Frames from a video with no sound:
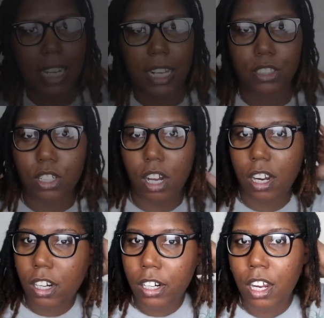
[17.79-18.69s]
locks
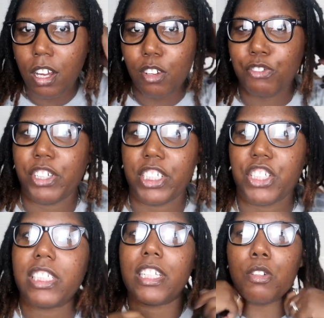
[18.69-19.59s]
are
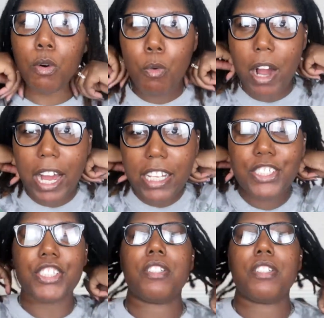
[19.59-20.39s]
freshly washed.